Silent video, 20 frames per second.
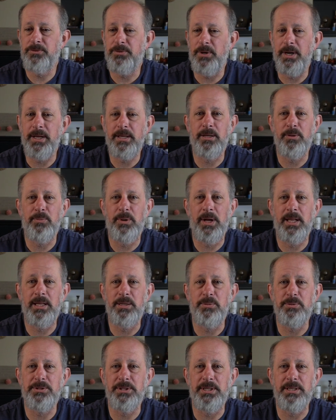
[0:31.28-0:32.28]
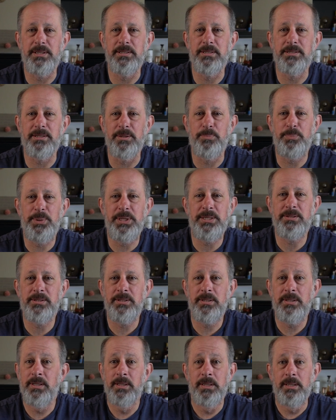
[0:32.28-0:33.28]
drank it while he was eating some
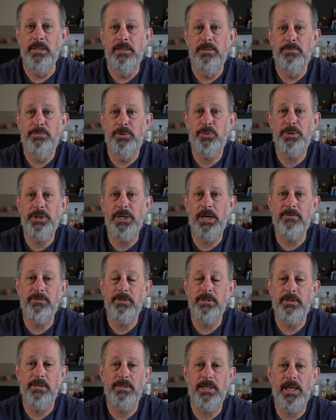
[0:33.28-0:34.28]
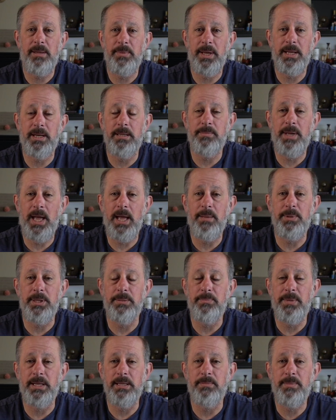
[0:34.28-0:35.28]
pizza. But whatever, if that made him happy,
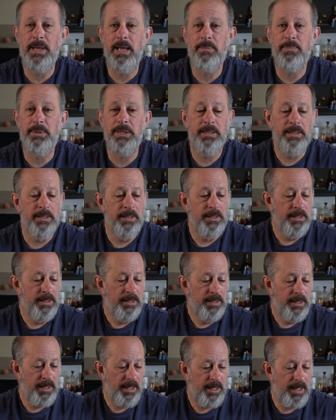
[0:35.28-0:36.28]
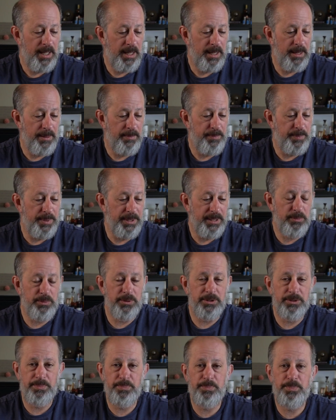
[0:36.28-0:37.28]
it made him happy. But it
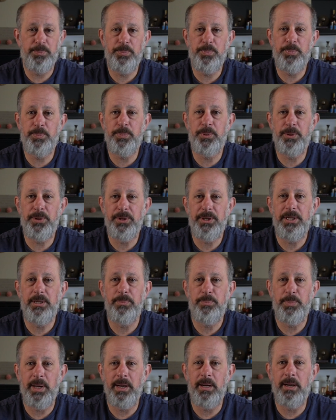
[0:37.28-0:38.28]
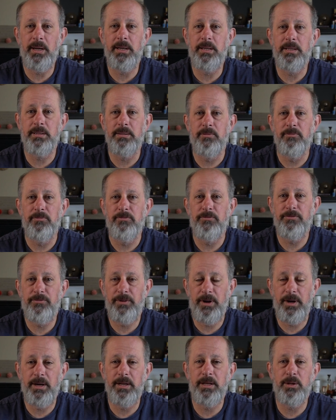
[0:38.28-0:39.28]
was pretty apparent
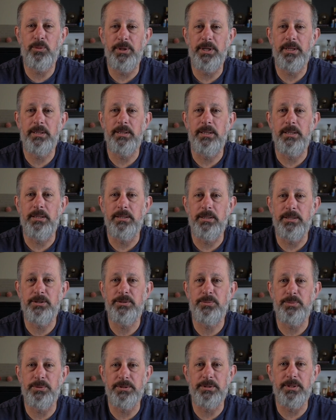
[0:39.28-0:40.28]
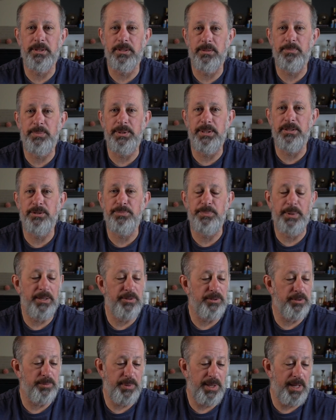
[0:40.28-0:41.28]
very quickly this was going to be a
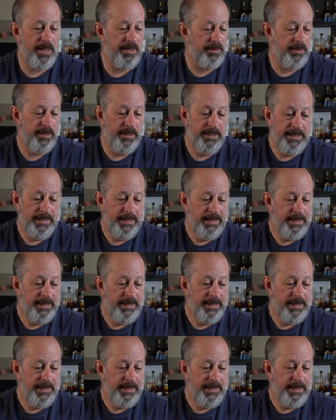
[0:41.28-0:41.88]
special bottle.